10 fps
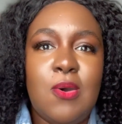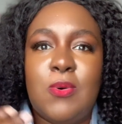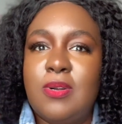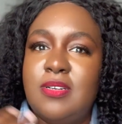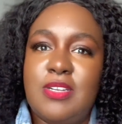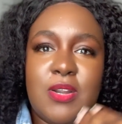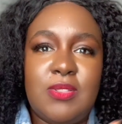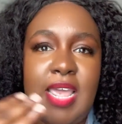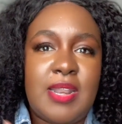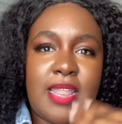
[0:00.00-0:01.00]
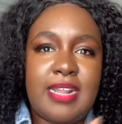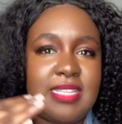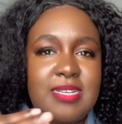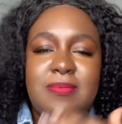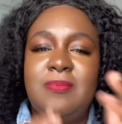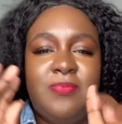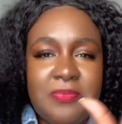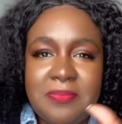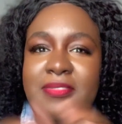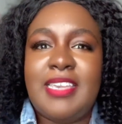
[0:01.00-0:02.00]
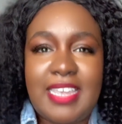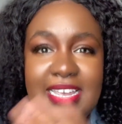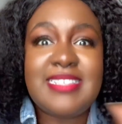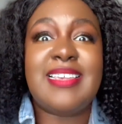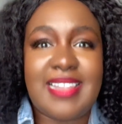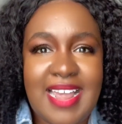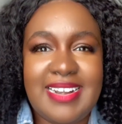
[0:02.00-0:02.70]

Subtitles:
Or, you know, they didn't like that. It's a lot.